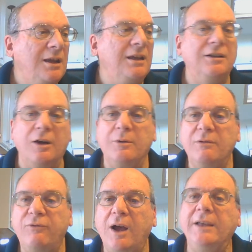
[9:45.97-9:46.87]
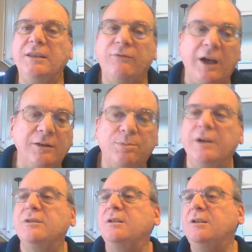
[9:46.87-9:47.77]
He notified the vice
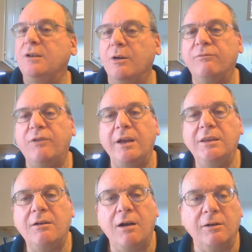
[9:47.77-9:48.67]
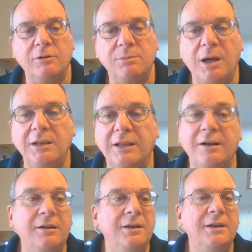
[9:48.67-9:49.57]
president, he notified the Congress by
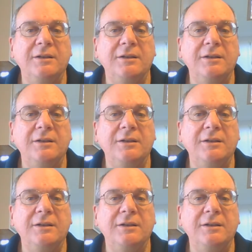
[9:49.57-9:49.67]
letter